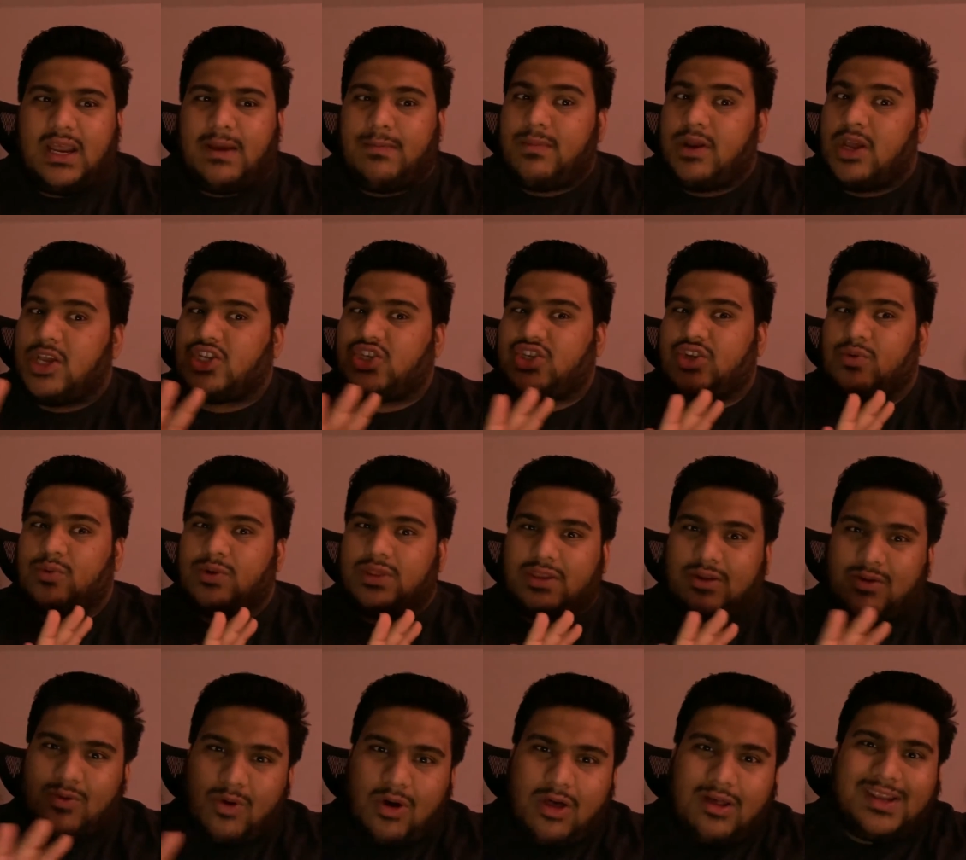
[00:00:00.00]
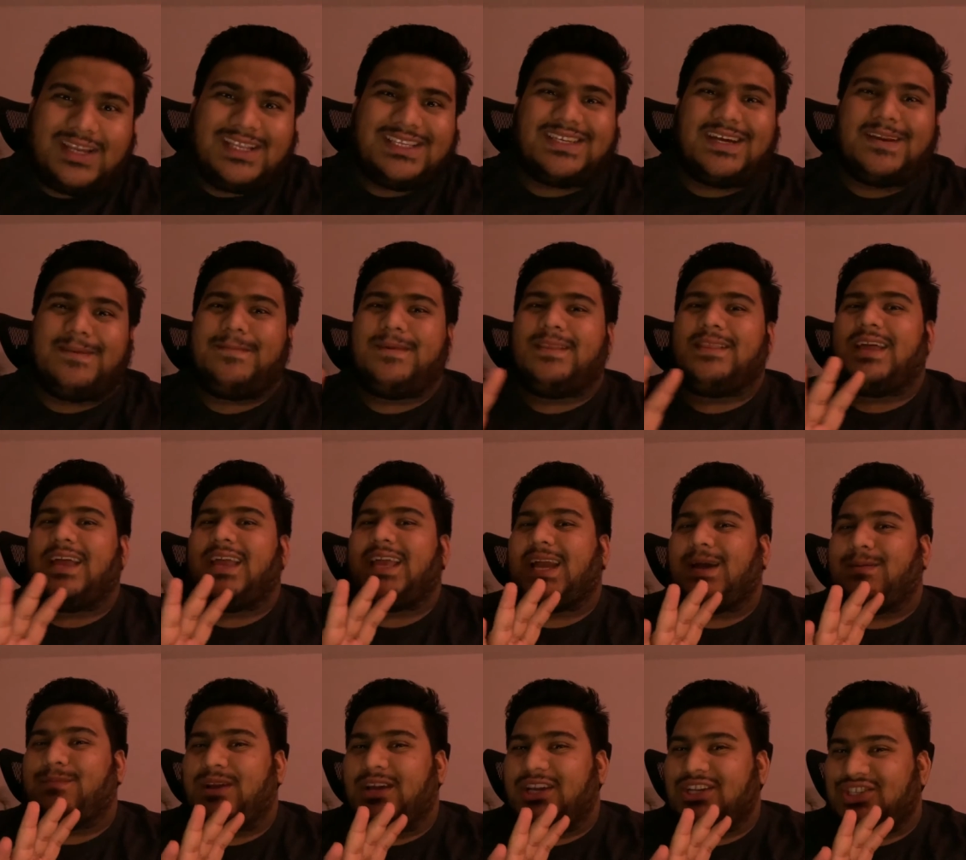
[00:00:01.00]
I'm not sure what the quality is going to be like.
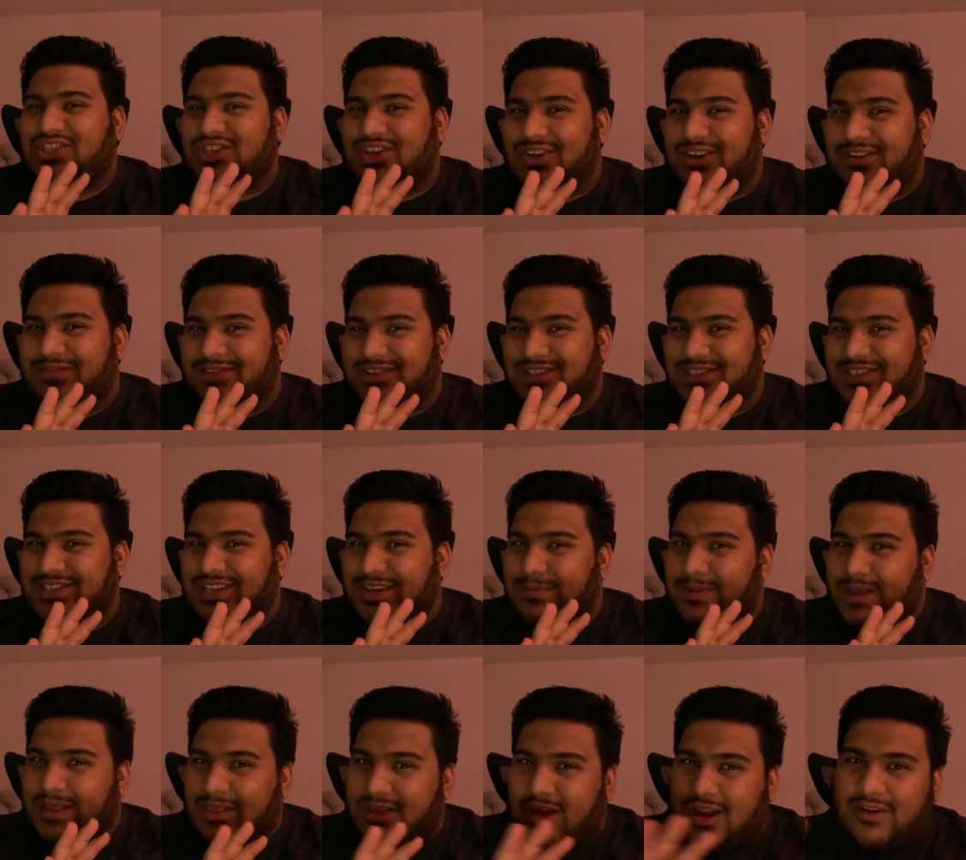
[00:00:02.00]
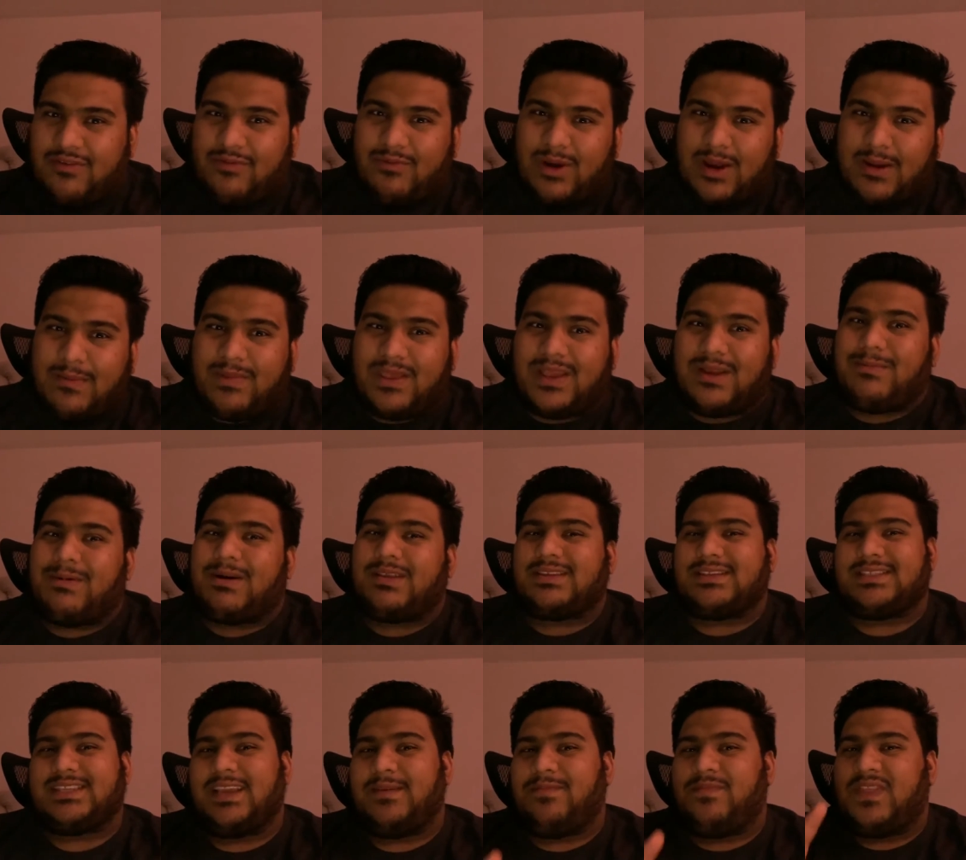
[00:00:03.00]
I'm not sure if it's just going to be a lot of rambling about
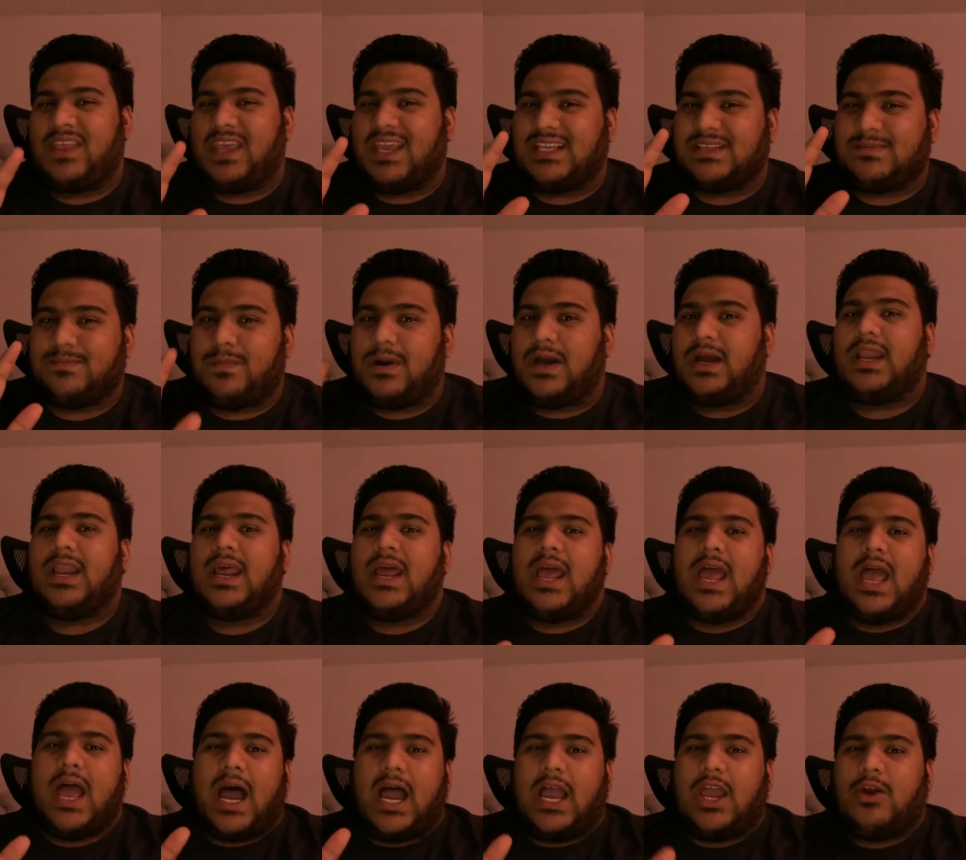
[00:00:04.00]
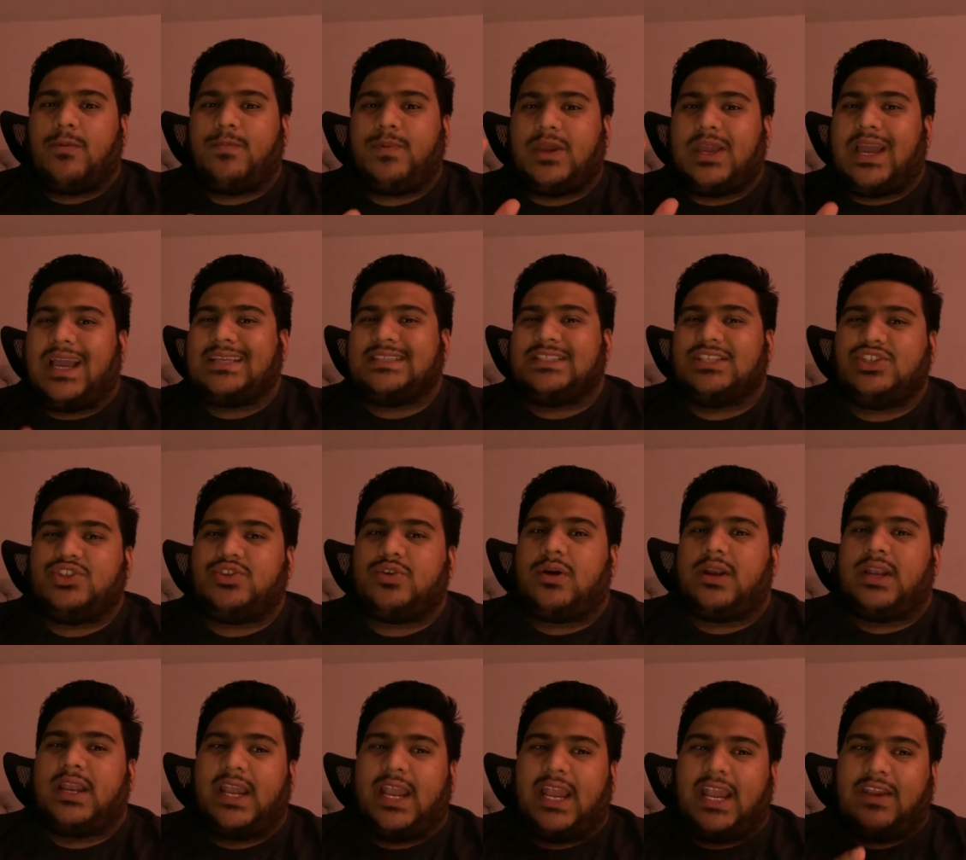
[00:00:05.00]
the same things, but I hope you guys
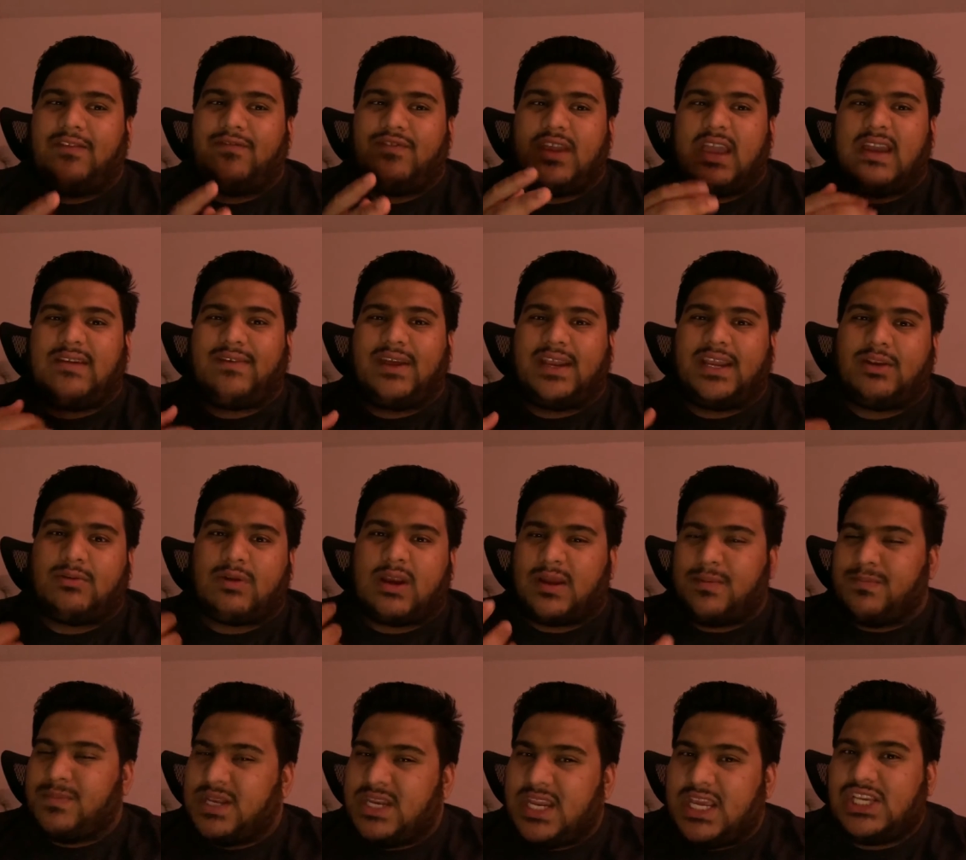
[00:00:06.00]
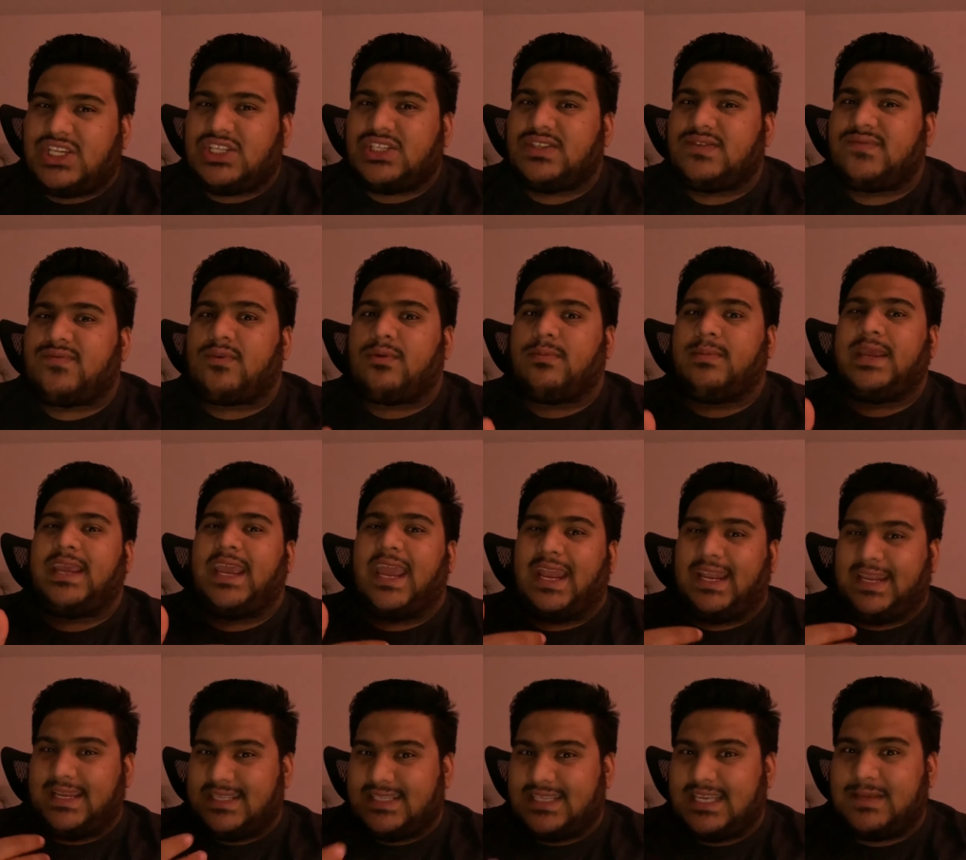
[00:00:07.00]
enjoyed it. And if you have any recommendations for me,
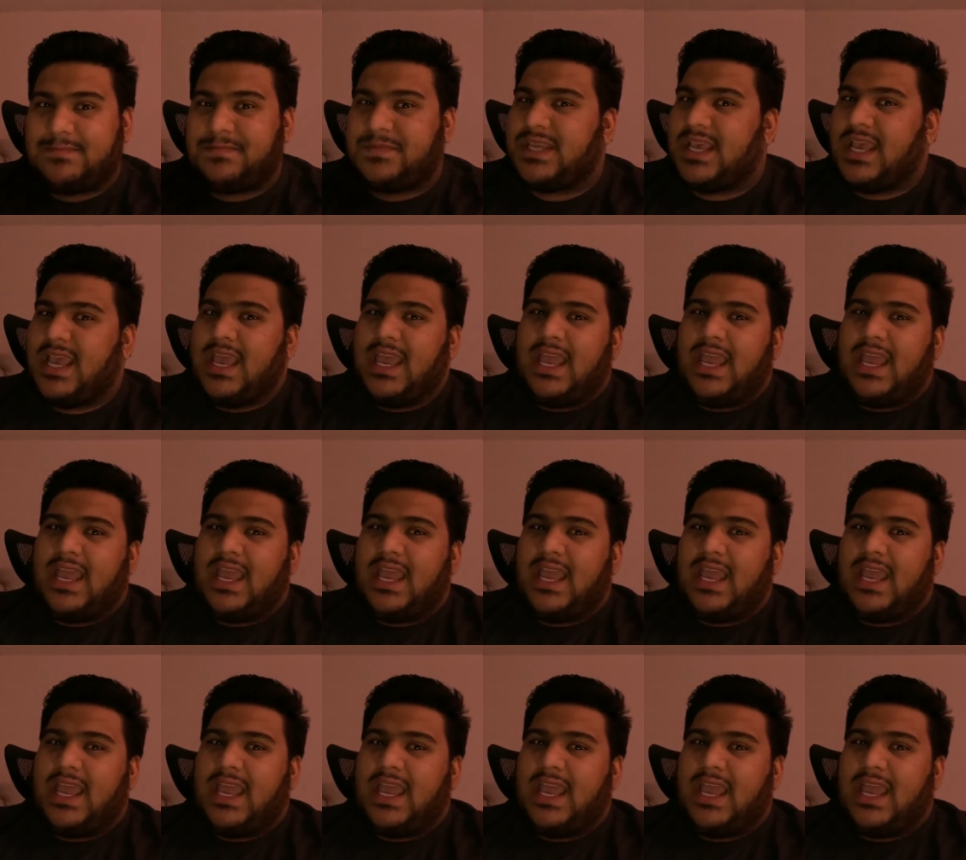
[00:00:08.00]
any tips,